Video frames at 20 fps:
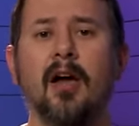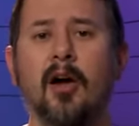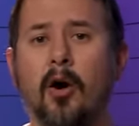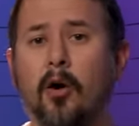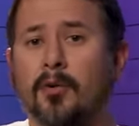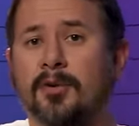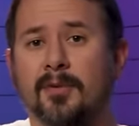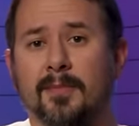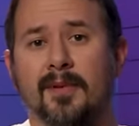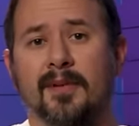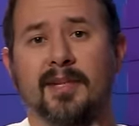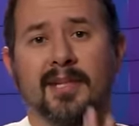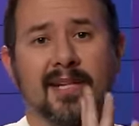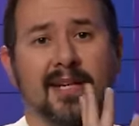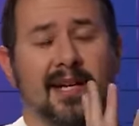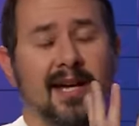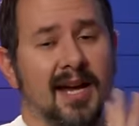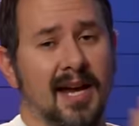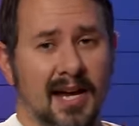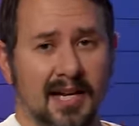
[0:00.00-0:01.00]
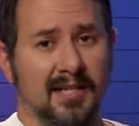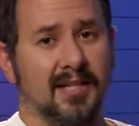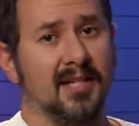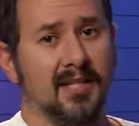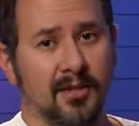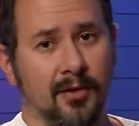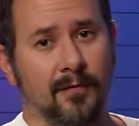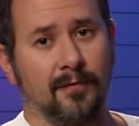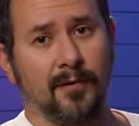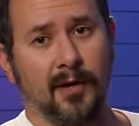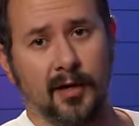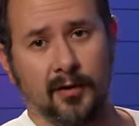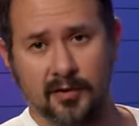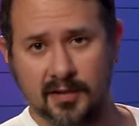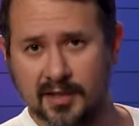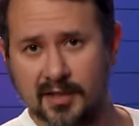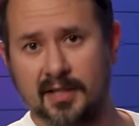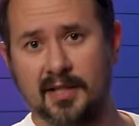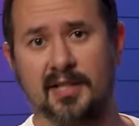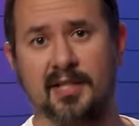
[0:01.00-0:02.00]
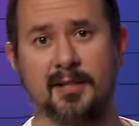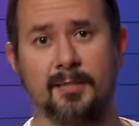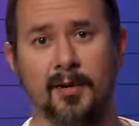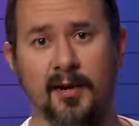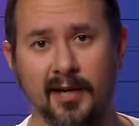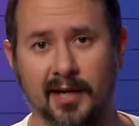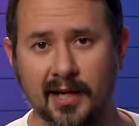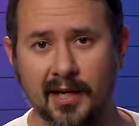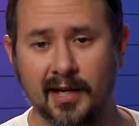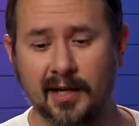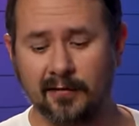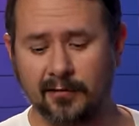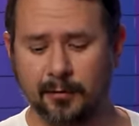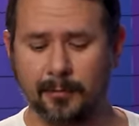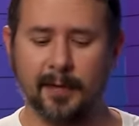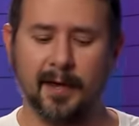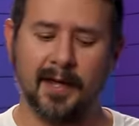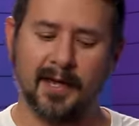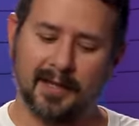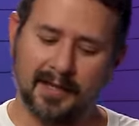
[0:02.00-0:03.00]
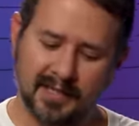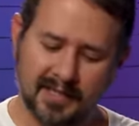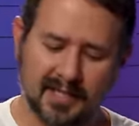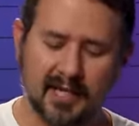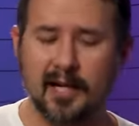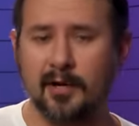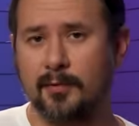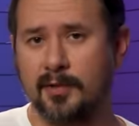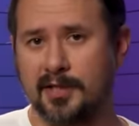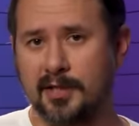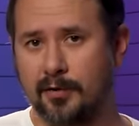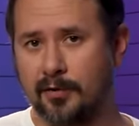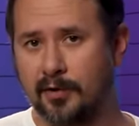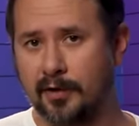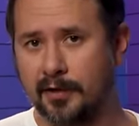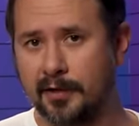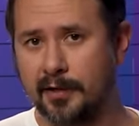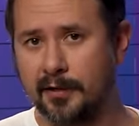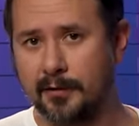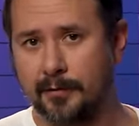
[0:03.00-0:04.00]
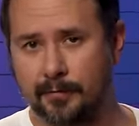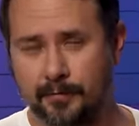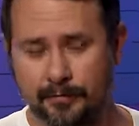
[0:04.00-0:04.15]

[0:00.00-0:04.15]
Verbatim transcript: Ultimately, it's its own fragrance. It doesn't smell like any of them. That's kind of what's going on here.